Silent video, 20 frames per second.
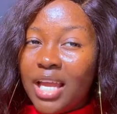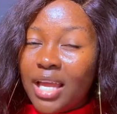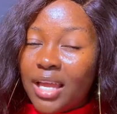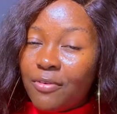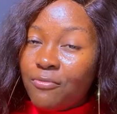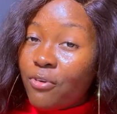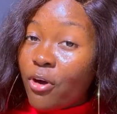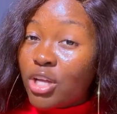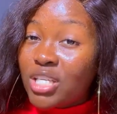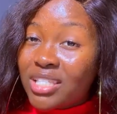
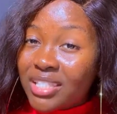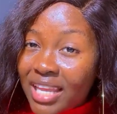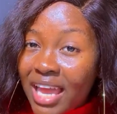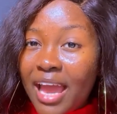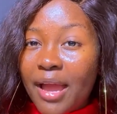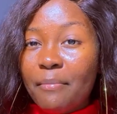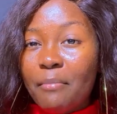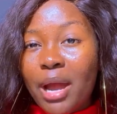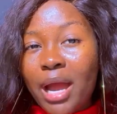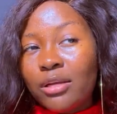For
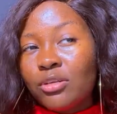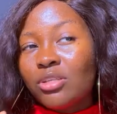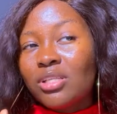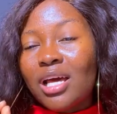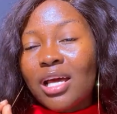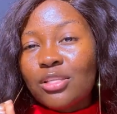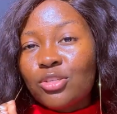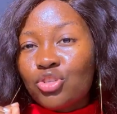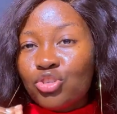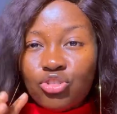STEM, I know
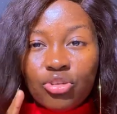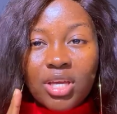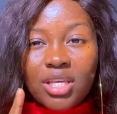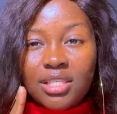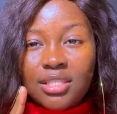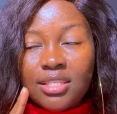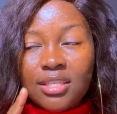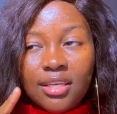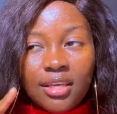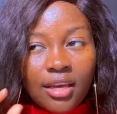that
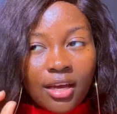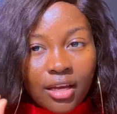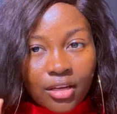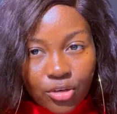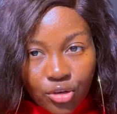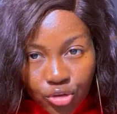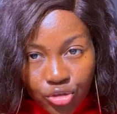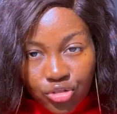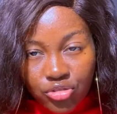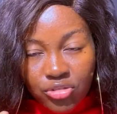USA and
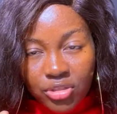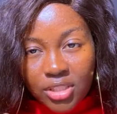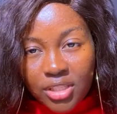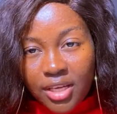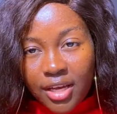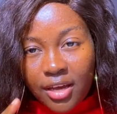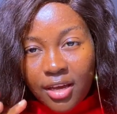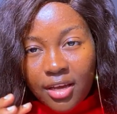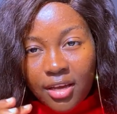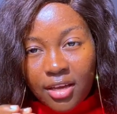
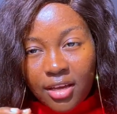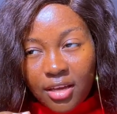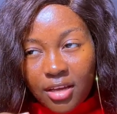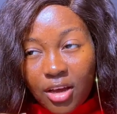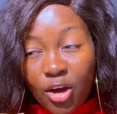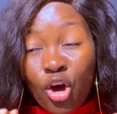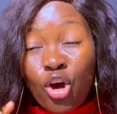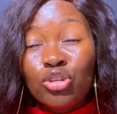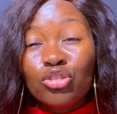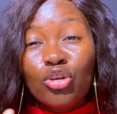Austria,
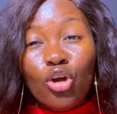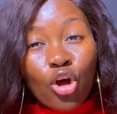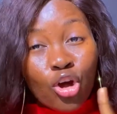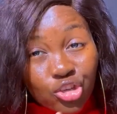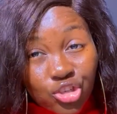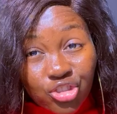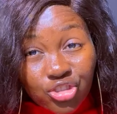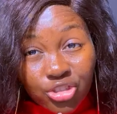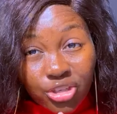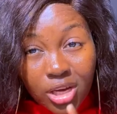
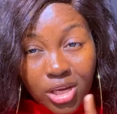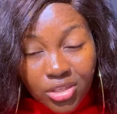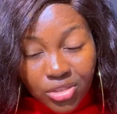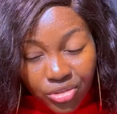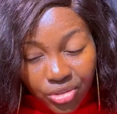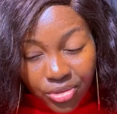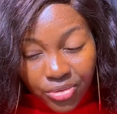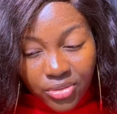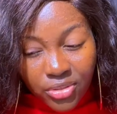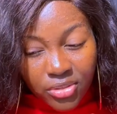
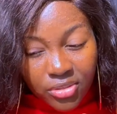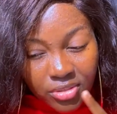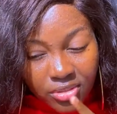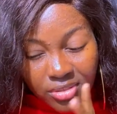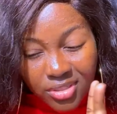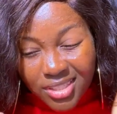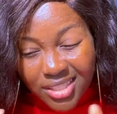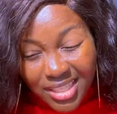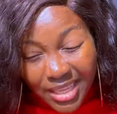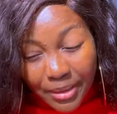
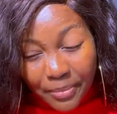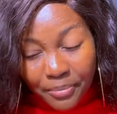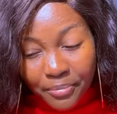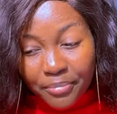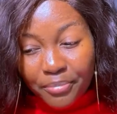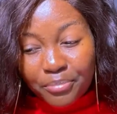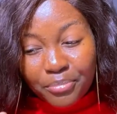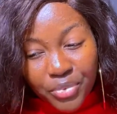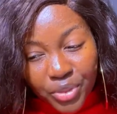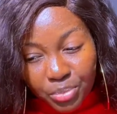STEM
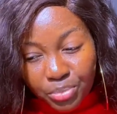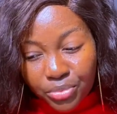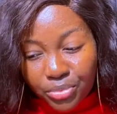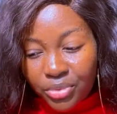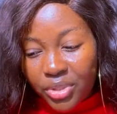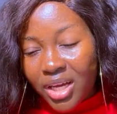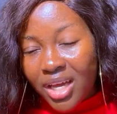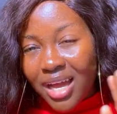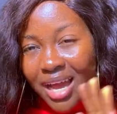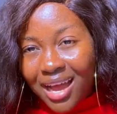people.
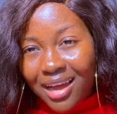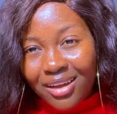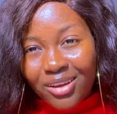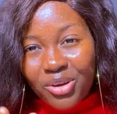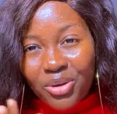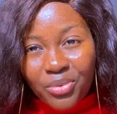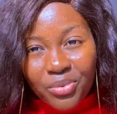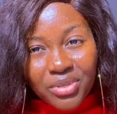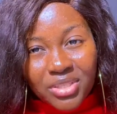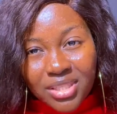I don't
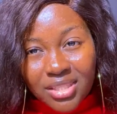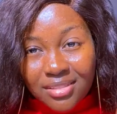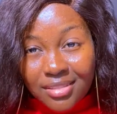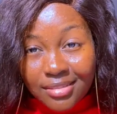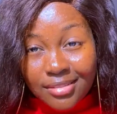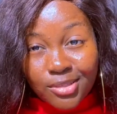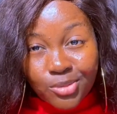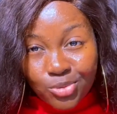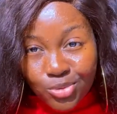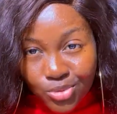know what
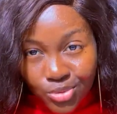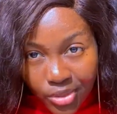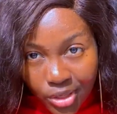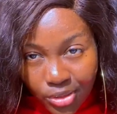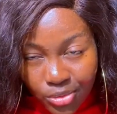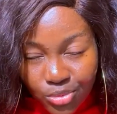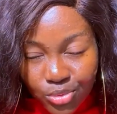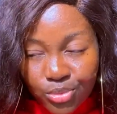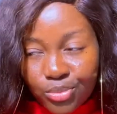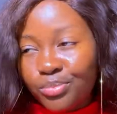they use on our
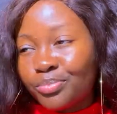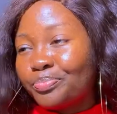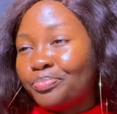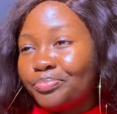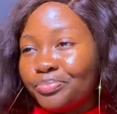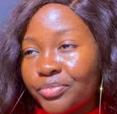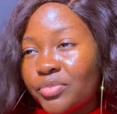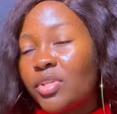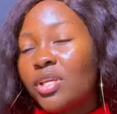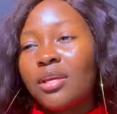do.
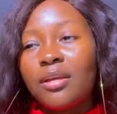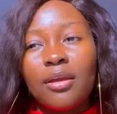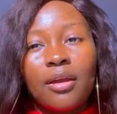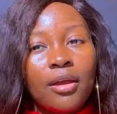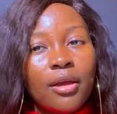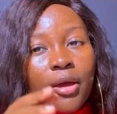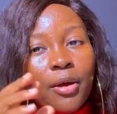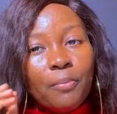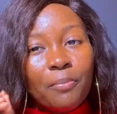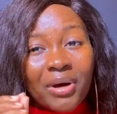Okay.
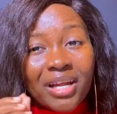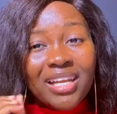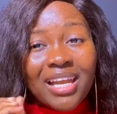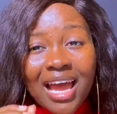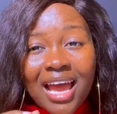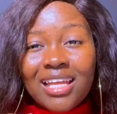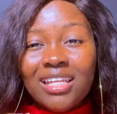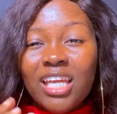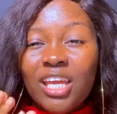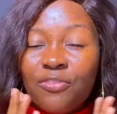But
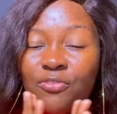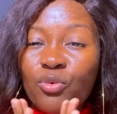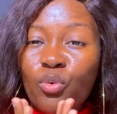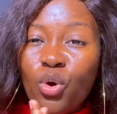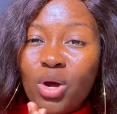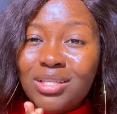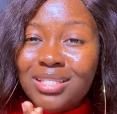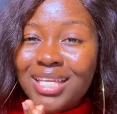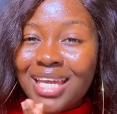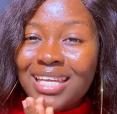then if you
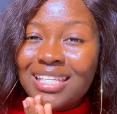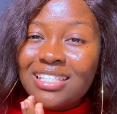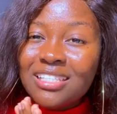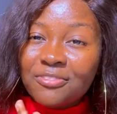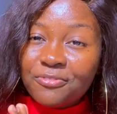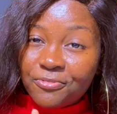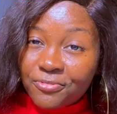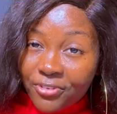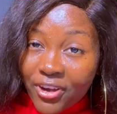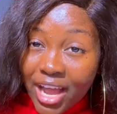want a
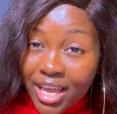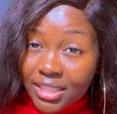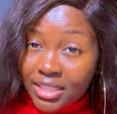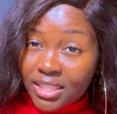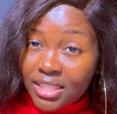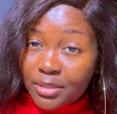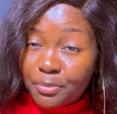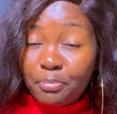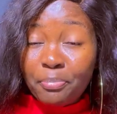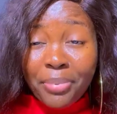
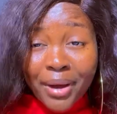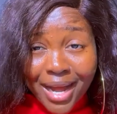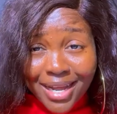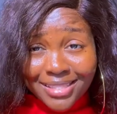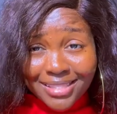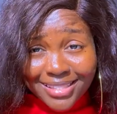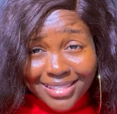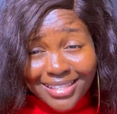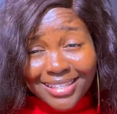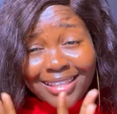defined
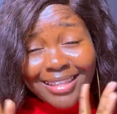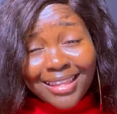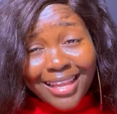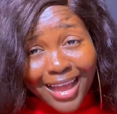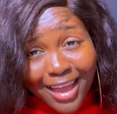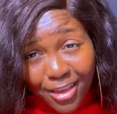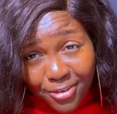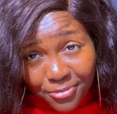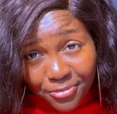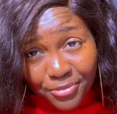path in
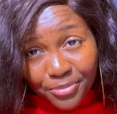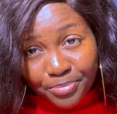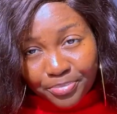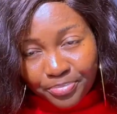life,